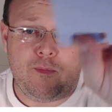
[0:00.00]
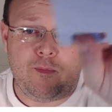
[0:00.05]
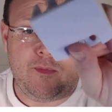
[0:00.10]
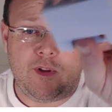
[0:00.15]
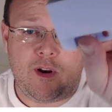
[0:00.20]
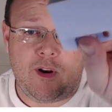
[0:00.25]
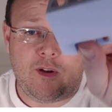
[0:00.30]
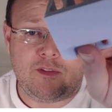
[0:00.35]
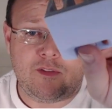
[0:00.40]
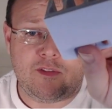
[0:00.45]

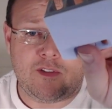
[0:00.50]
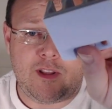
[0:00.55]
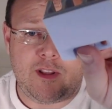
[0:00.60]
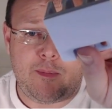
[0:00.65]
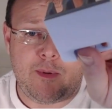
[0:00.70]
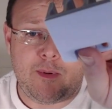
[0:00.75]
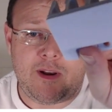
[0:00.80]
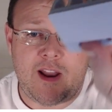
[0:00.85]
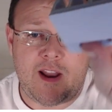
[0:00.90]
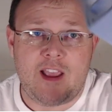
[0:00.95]
you know,
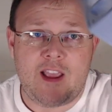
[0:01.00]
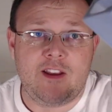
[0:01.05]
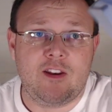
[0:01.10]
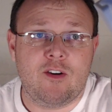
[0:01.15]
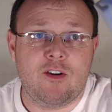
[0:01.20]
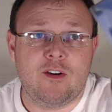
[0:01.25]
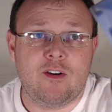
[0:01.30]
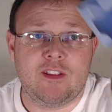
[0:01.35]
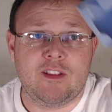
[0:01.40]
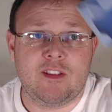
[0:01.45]
sleep at night
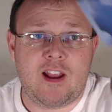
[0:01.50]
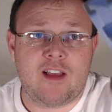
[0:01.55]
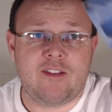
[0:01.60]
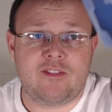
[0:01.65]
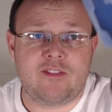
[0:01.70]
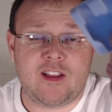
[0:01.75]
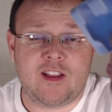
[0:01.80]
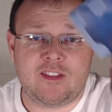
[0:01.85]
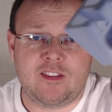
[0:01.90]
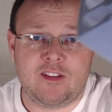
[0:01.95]
knowing that
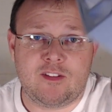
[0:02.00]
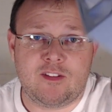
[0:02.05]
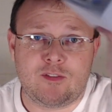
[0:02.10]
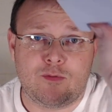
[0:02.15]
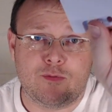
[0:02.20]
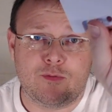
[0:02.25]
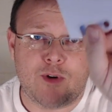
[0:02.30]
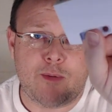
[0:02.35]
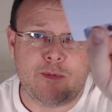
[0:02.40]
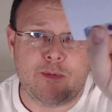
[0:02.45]
I've got
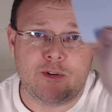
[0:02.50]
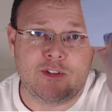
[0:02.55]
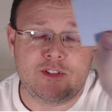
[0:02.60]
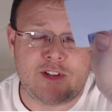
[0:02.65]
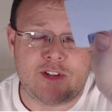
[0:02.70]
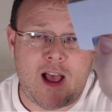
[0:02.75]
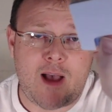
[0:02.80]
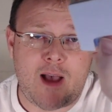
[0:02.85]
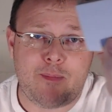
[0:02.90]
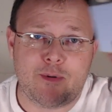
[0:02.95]
this rubber
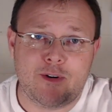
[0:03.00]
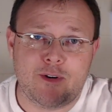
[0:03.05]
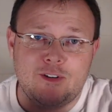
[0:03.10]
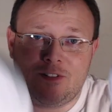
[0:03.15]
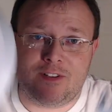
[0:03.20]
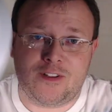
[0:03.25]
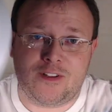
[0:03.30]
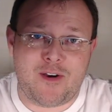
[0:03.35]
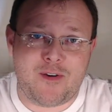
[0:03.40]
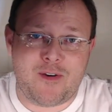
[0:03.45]

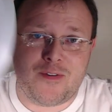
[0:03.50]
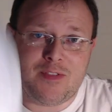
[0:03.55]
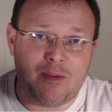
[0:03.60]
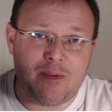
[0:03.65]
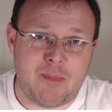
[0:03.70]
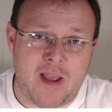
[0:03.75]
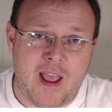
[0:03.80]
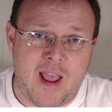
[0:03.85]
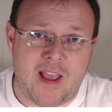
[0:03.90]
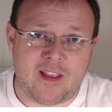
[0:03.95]
stopper to go in
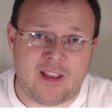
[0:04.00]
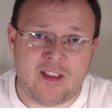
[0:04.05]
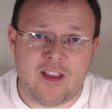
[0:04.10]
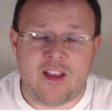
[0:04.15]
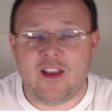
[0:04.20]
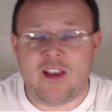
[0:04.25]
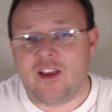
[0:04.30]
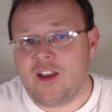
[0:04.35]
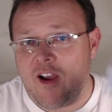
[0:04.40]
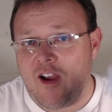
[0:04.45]
the back.
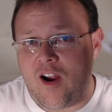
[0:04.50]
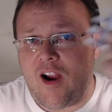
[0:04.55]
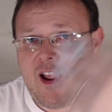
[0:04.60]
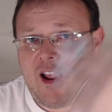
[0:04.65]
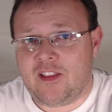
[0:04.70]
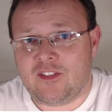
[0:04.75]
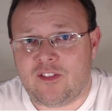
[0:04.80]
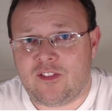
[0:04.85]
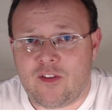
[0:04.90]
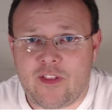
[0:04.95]
All
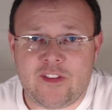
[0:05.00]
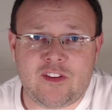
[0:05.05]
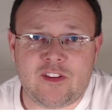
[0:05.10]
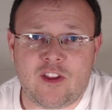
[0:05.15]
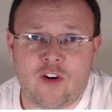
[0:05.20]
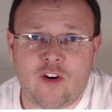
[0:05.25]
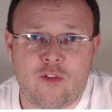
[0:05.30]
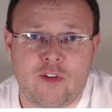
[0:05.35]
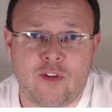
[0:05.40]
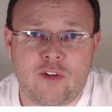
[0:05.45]
right, so let's
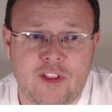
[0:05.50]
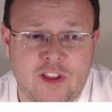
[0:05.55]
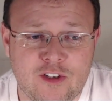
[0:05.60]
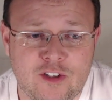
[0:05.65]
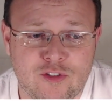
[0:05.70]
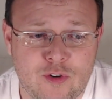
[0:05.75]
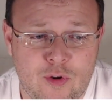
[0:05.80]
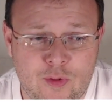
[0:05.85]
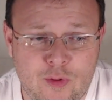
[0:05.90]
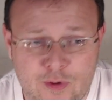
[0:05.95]
get over to the
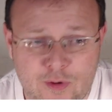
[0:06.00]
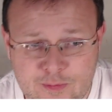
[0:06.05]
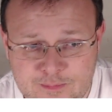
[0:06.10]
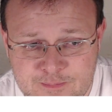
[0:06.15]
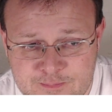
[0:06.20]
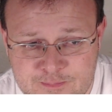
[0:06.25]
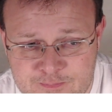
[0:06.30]
controller.